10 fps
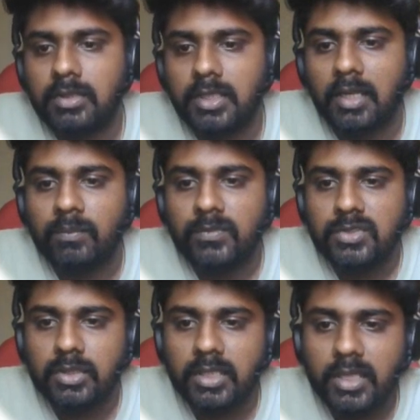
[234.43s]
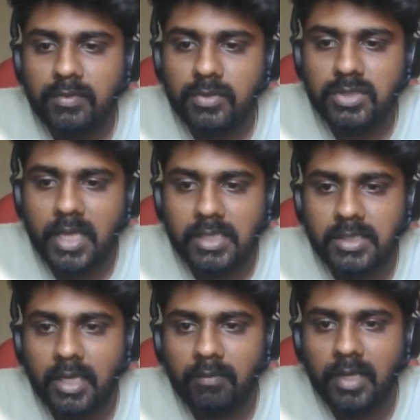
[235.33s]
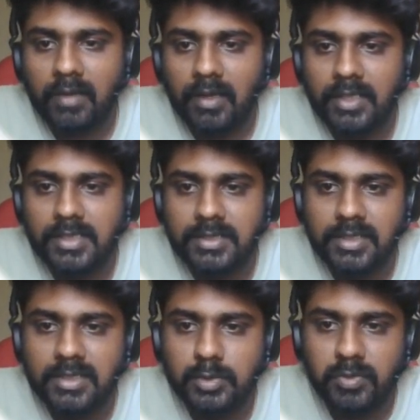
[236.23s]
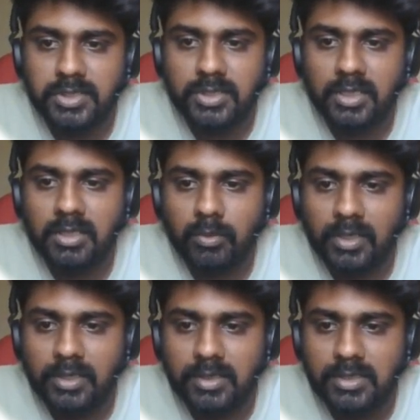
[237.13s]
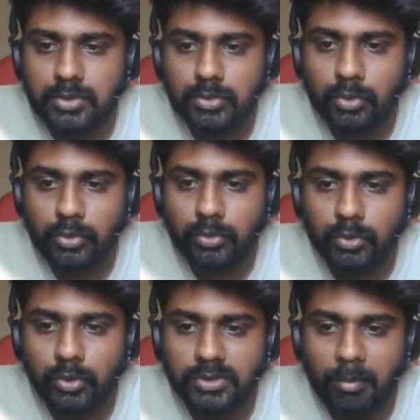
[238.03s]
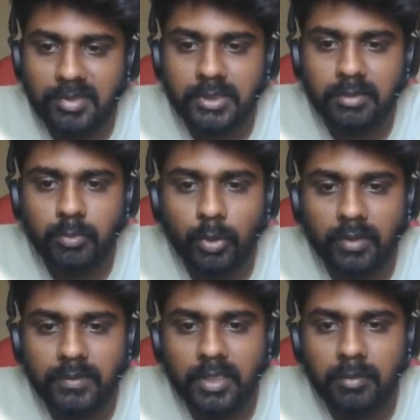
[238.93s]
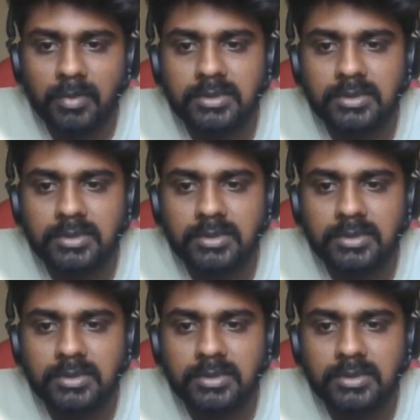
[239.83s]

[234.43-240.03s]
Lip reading: Yeah, so here if you see, as we have already seen in this first thing, only these two rows are present in both of the tables.